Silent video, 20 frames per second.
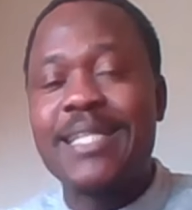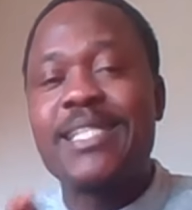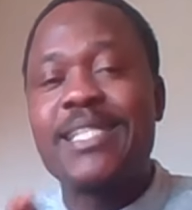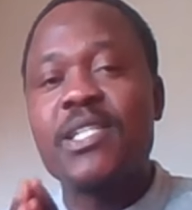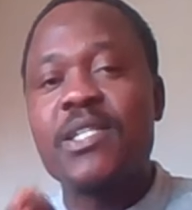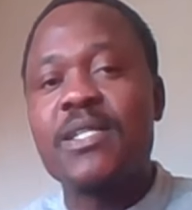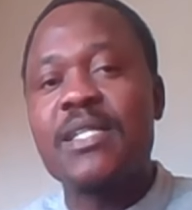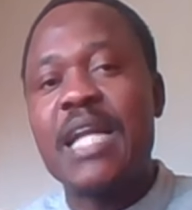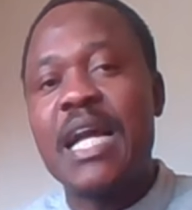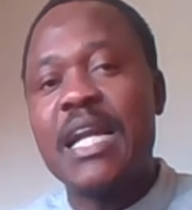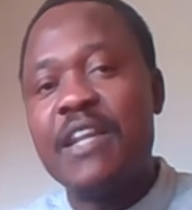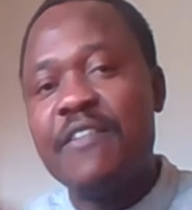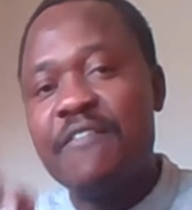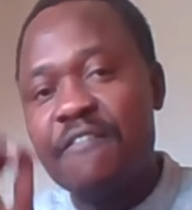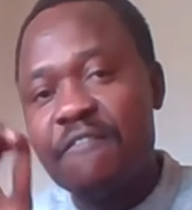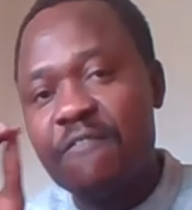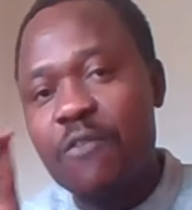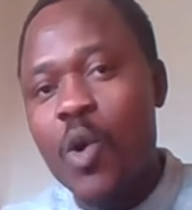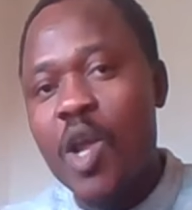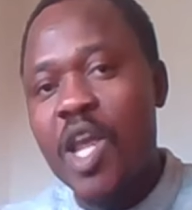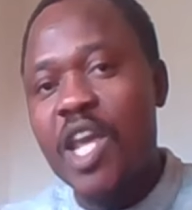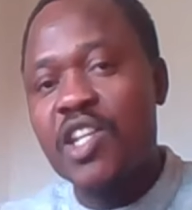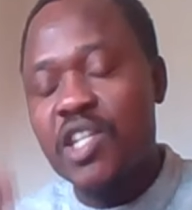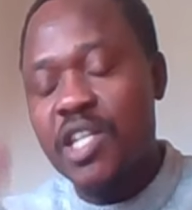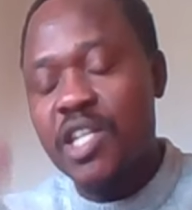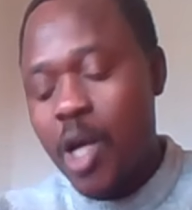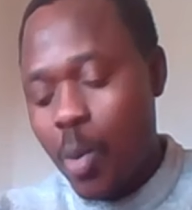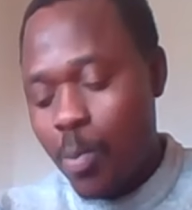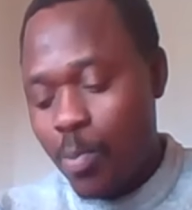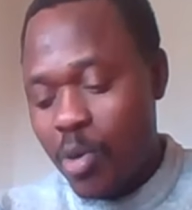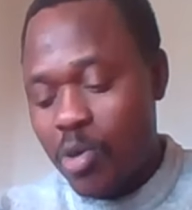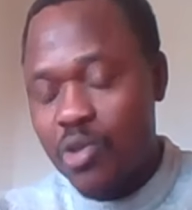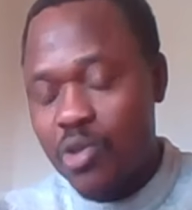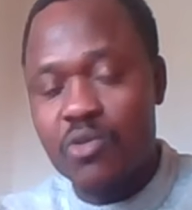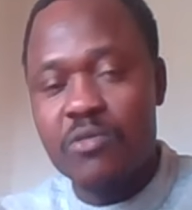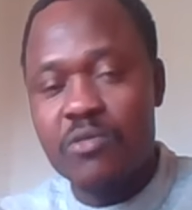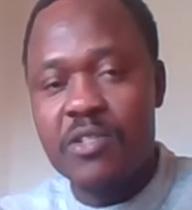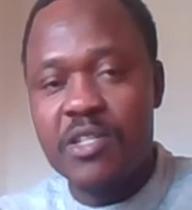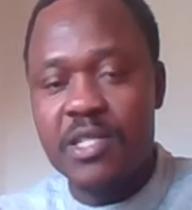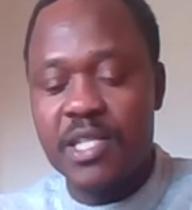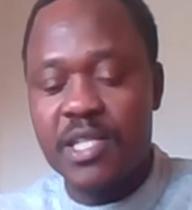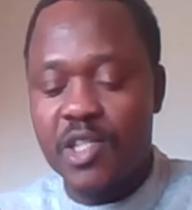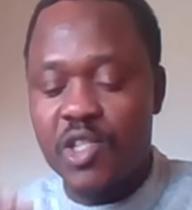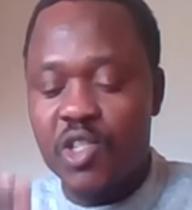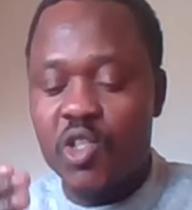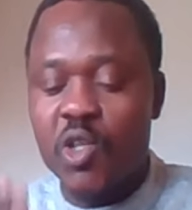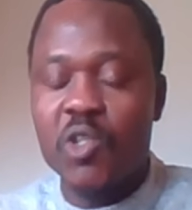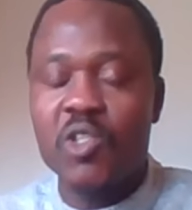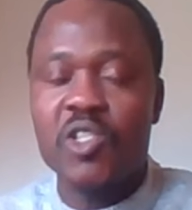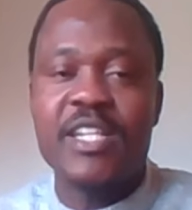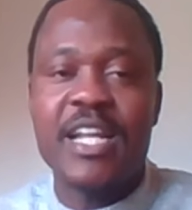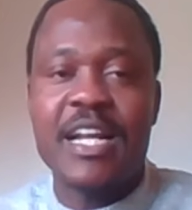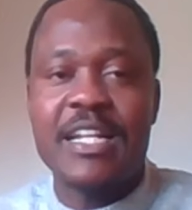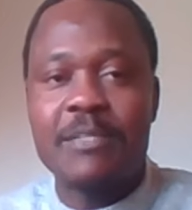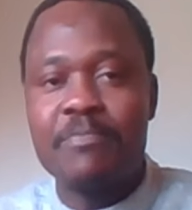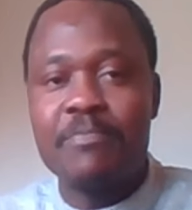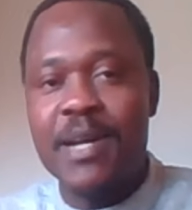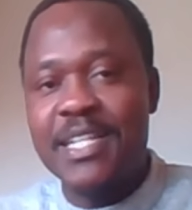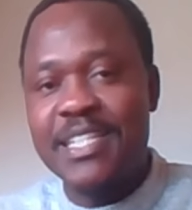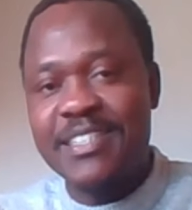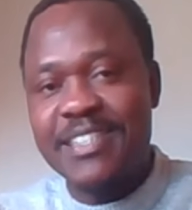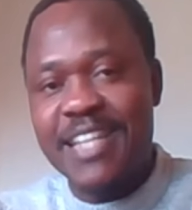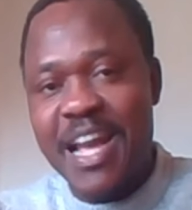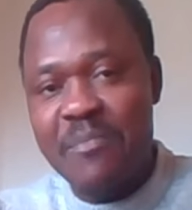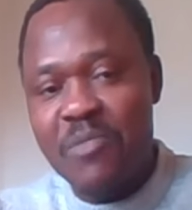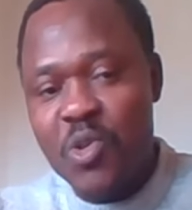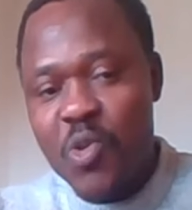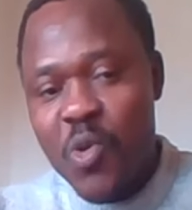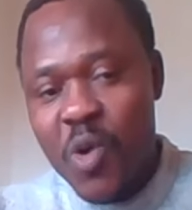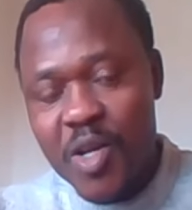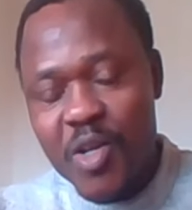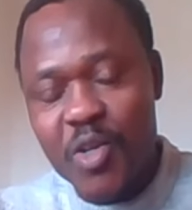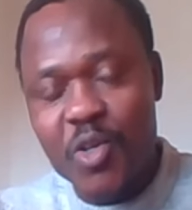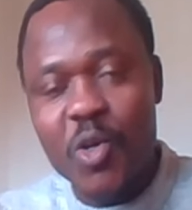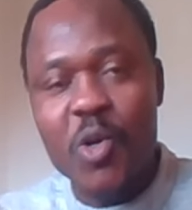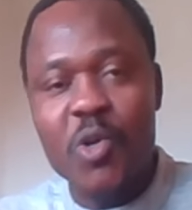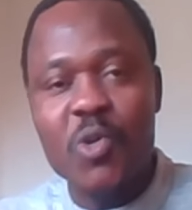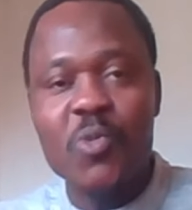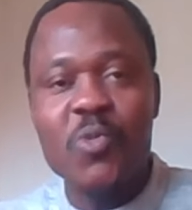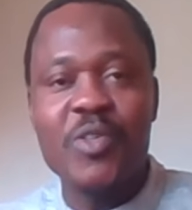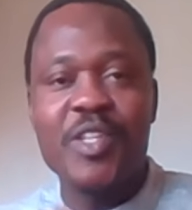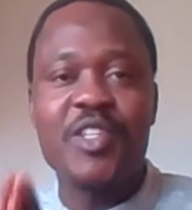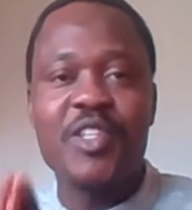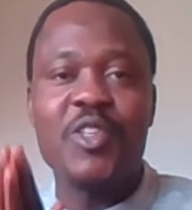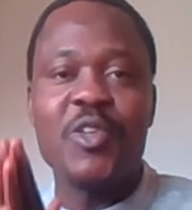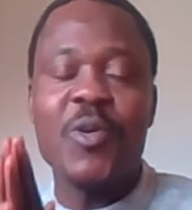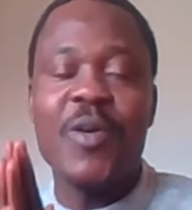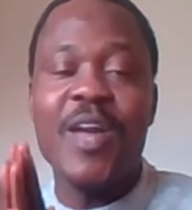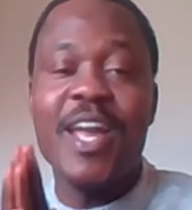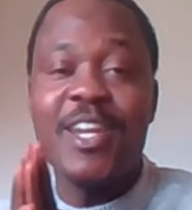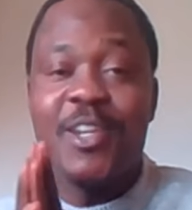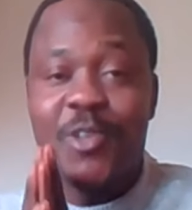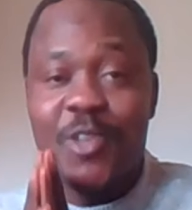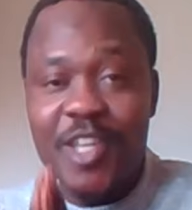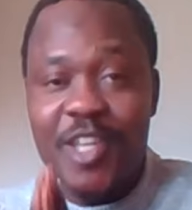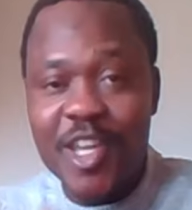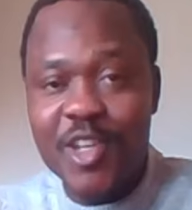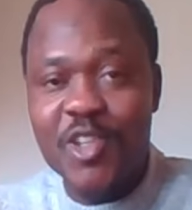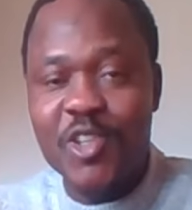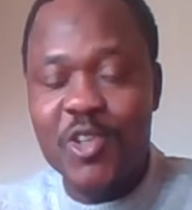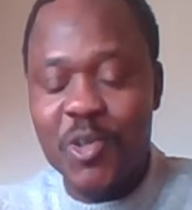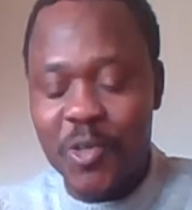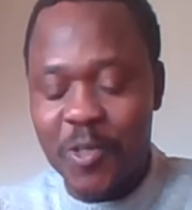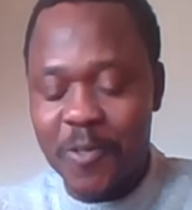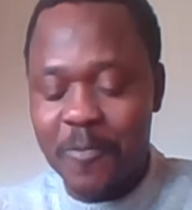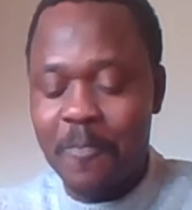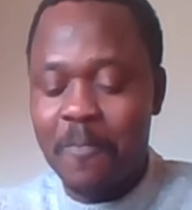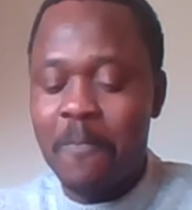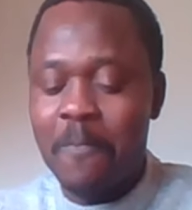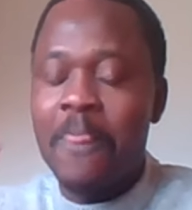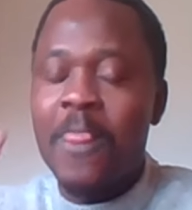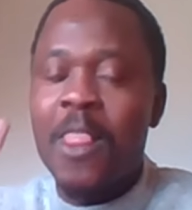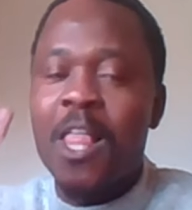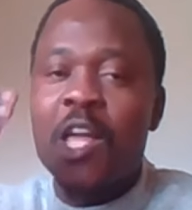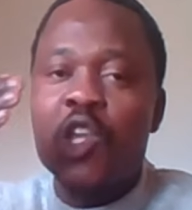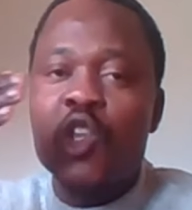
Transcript: particularly vocational opportunities, such that by the time you are done with your education,